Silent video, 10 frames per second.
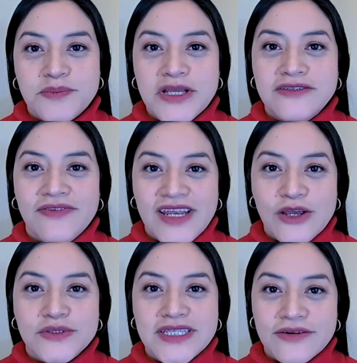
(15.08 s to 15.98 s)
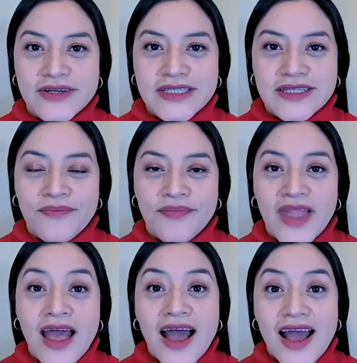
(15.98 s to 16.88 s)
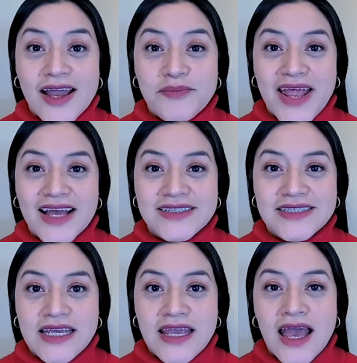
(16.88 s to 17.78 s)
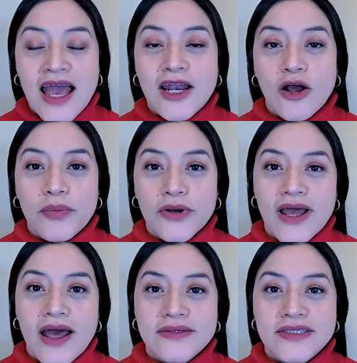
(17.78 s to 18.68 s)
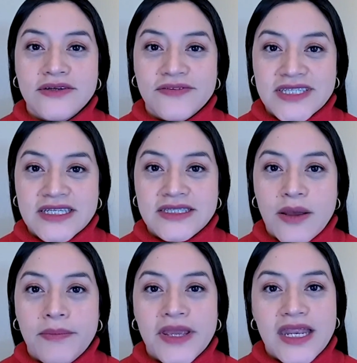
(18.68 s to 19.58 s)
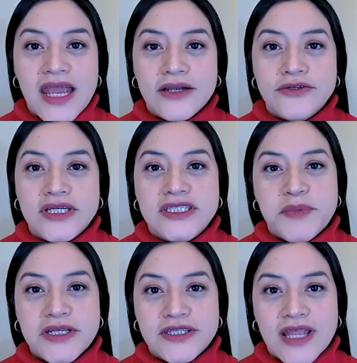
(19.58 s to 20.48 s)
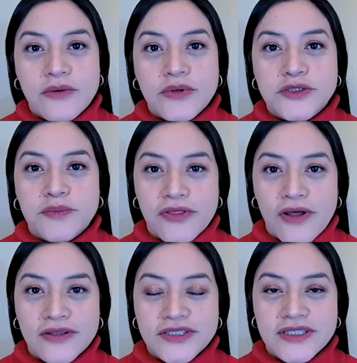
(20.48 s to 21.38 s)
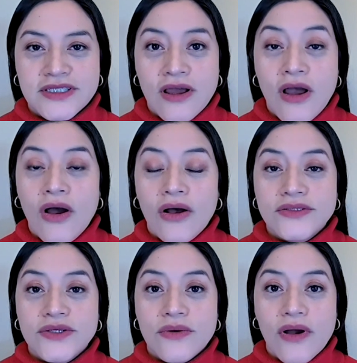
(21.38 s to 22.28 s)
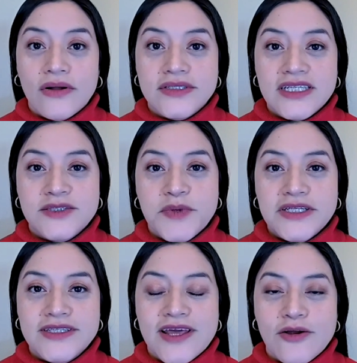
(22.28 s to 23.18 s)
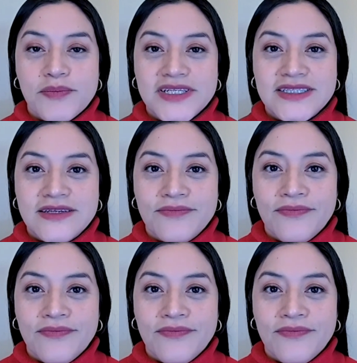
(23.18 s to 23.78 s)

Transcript: Speech video series. I'm Nancy, an Alberta Health Services pediatric speech language pathologist, also called a speech therapist.